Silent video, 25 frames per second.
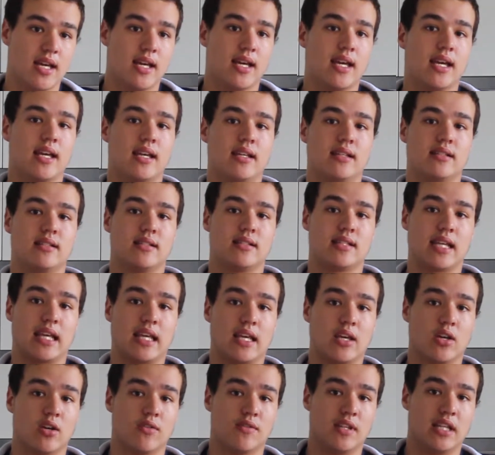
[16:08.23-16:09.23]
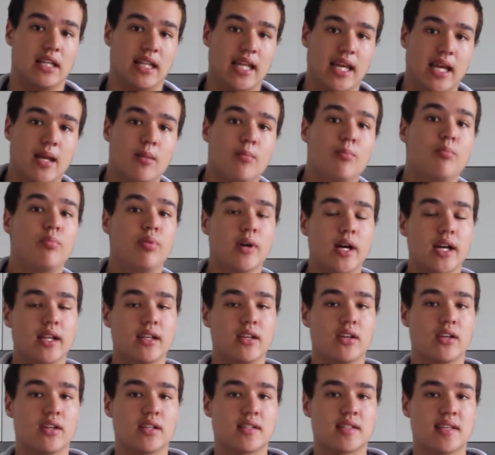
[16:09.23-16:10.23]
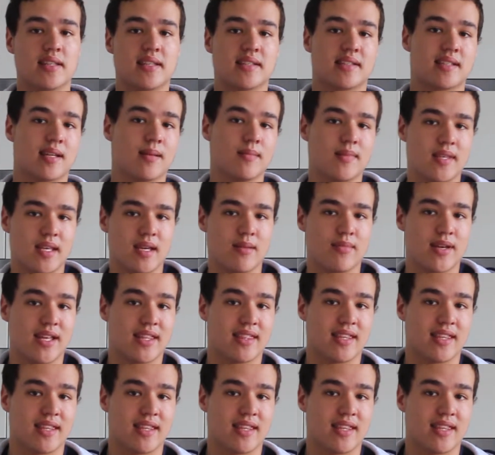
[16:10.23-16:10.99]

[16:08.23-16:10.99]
and taking over the land, but you can say the same thing about